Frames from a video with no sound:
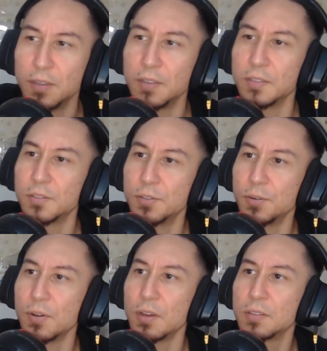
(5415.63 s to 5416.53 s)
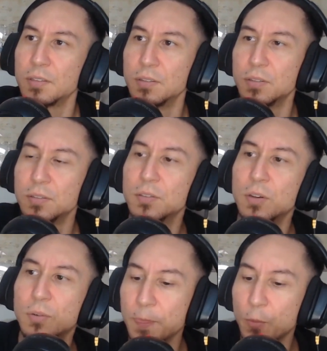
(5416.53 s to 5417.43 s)
That's true. Excellent.
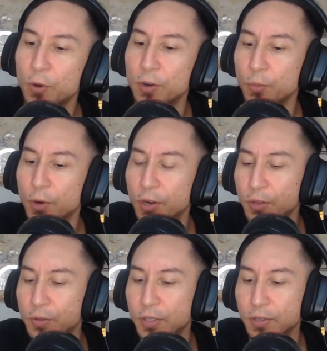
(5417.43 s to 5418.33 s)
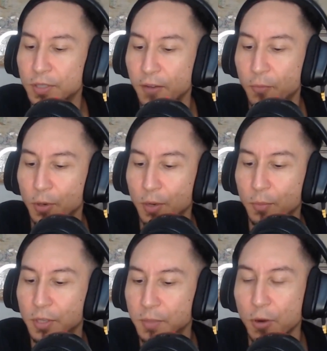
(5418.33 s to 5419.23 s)
So where do you see yourself
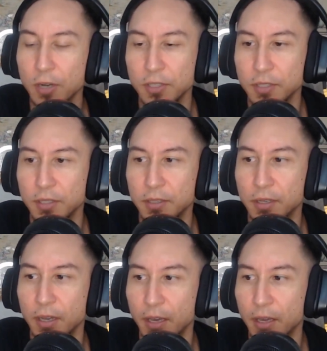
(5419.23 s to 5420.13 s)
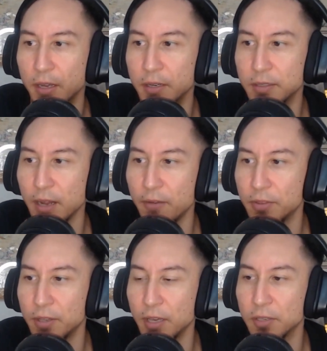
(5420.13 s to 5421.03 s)
working with this project and
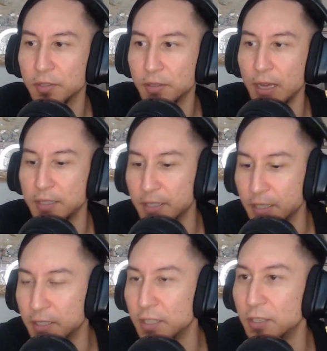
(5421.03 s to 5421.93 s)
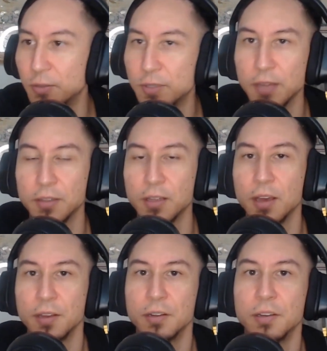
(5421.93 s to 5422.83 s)
everything else as it continues down the line?